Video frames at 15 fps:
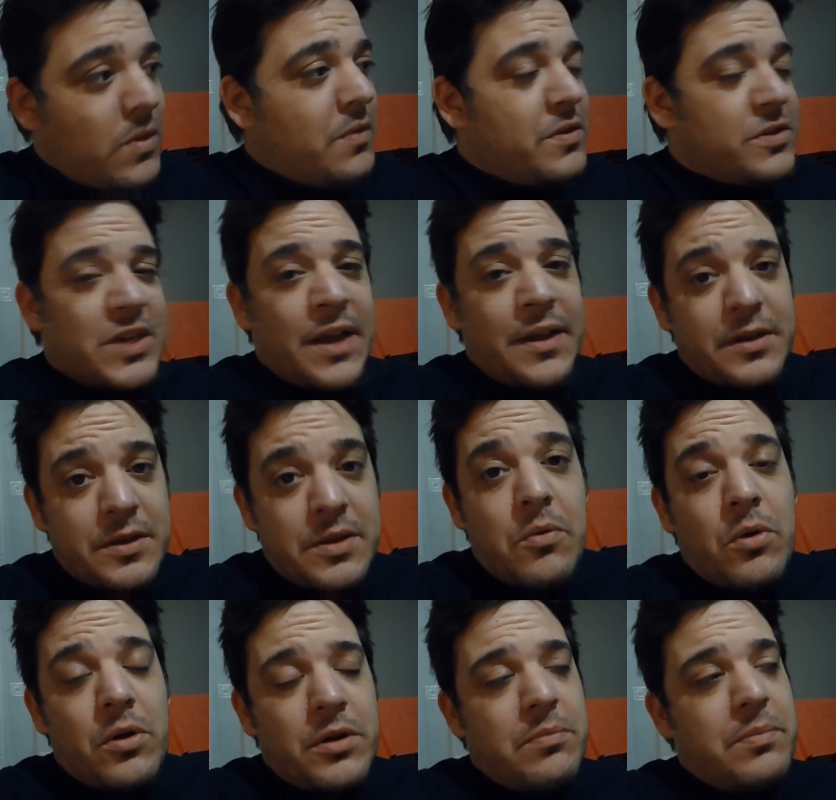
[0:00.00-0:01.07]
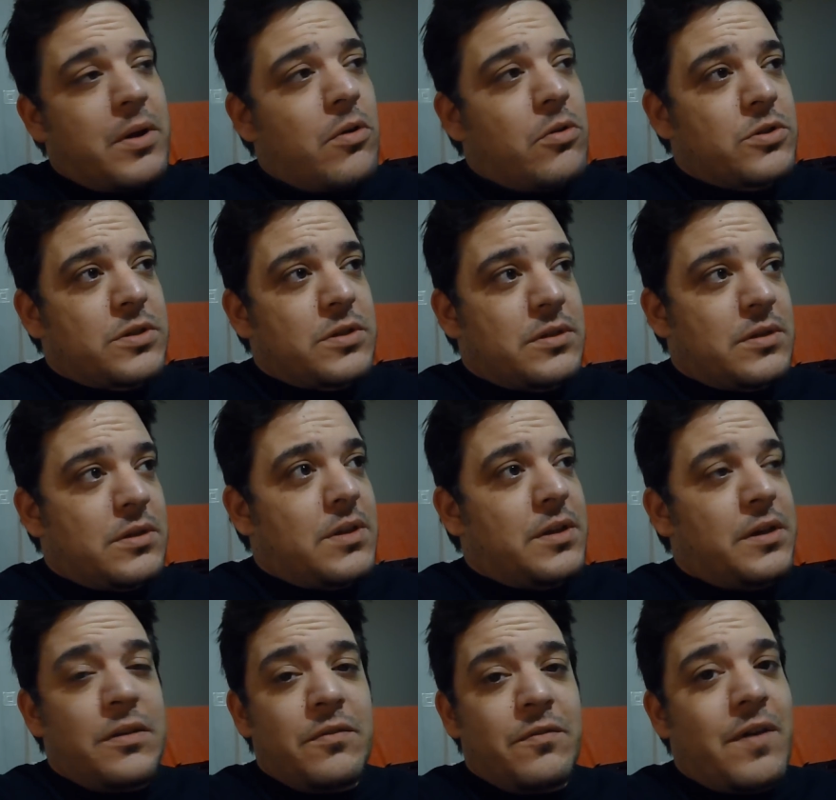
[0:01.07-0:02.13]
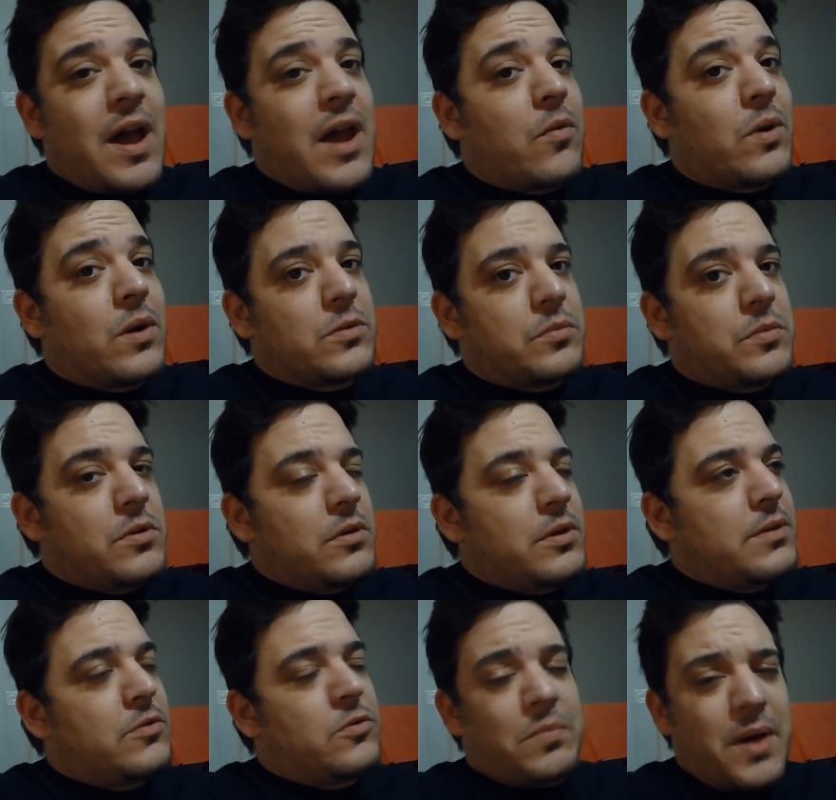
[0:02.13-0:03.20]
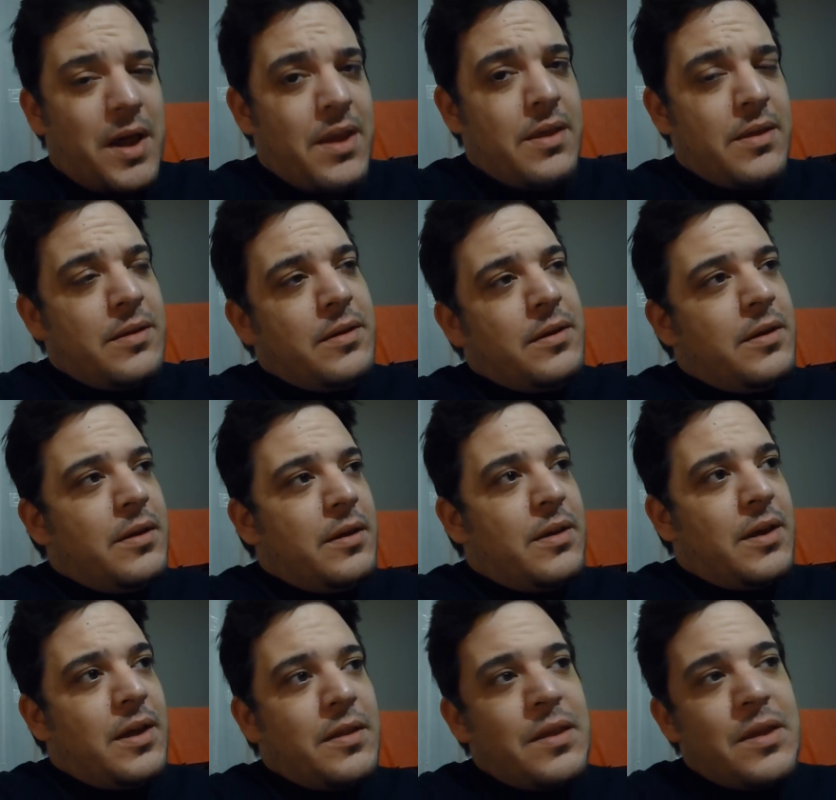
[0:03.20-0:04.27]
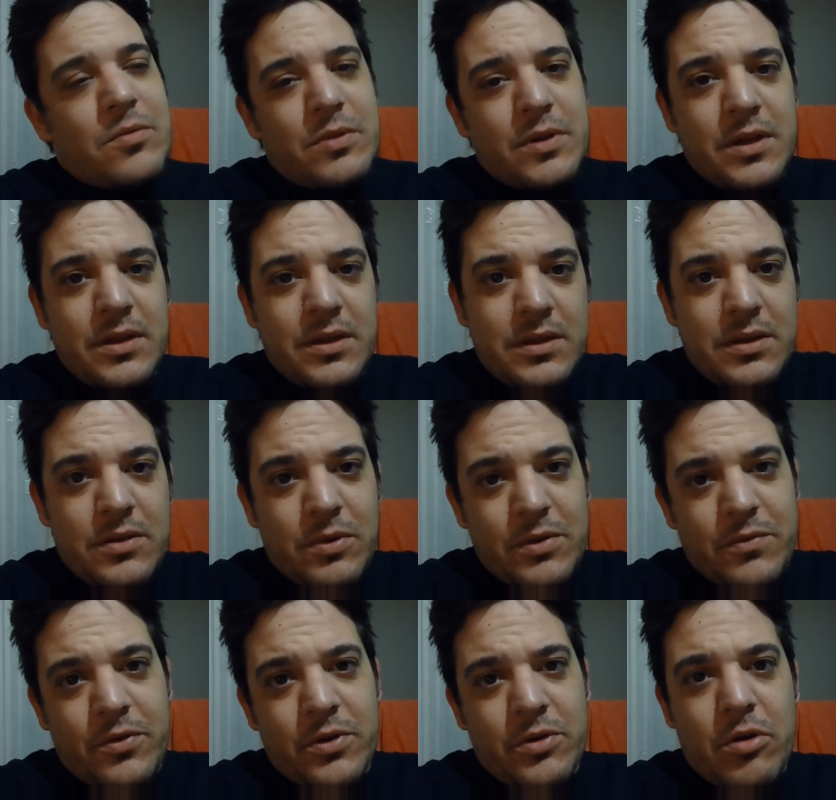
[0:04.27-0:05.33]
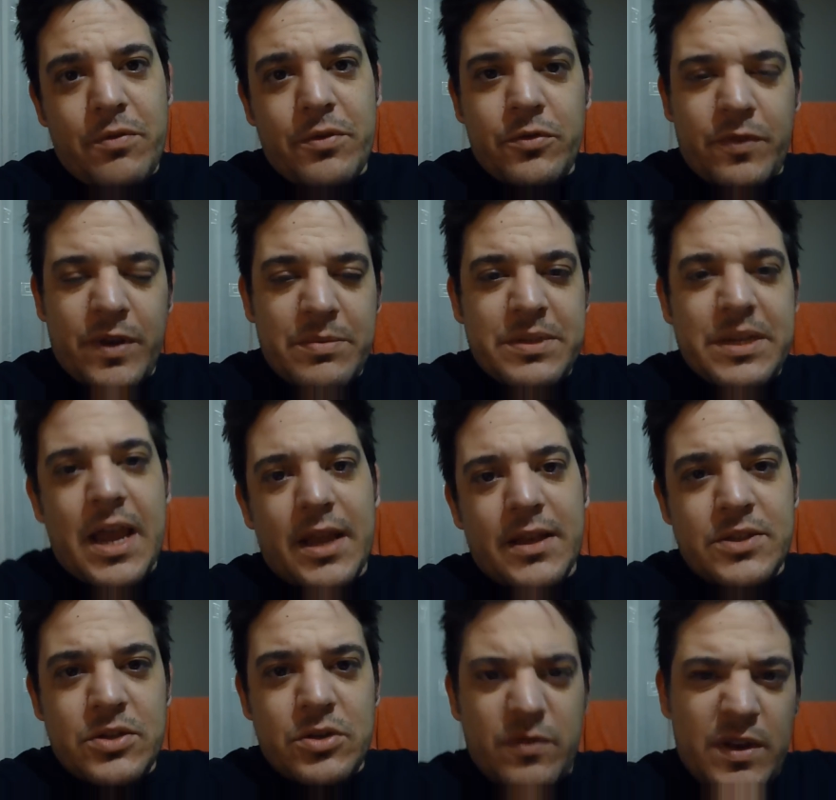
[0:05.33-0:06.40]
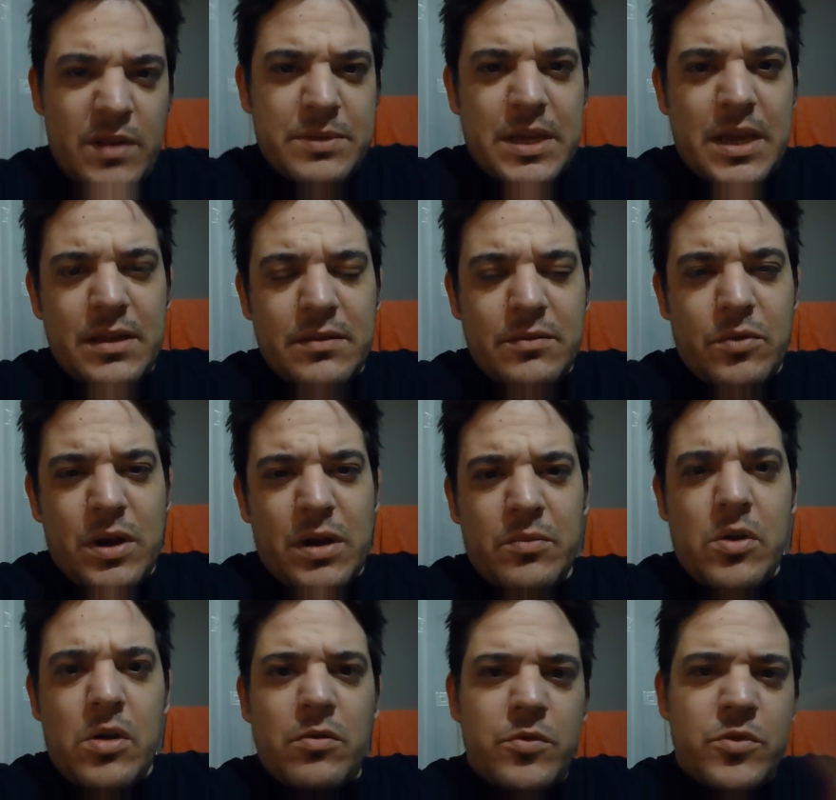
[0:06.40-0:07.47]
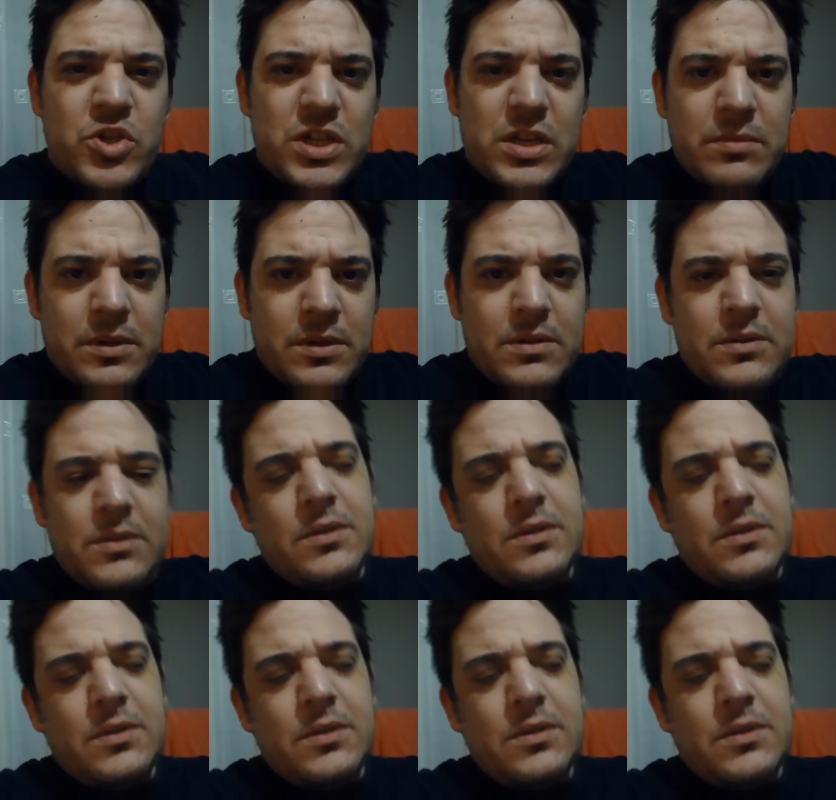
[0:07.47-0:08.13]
the jacket he wanted, because he didn't find one to buy. And then we went for a coffee to Flipside. You know Flipside, where I'm going with Jim?